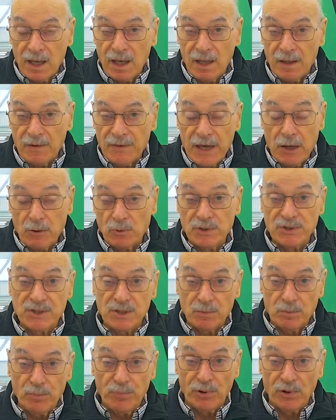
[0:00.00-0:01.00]
That was
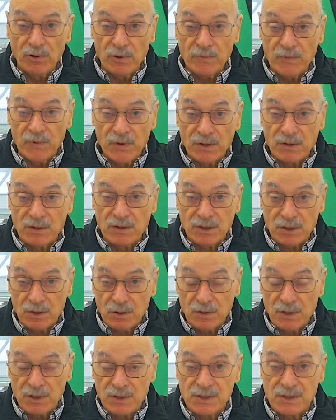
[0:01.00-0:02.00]
important
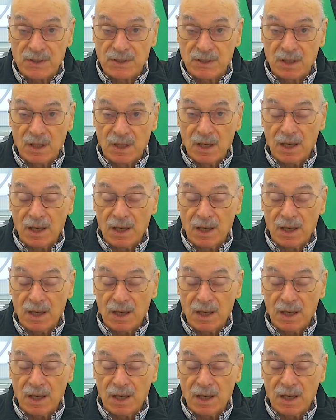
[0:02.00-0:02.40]
to us,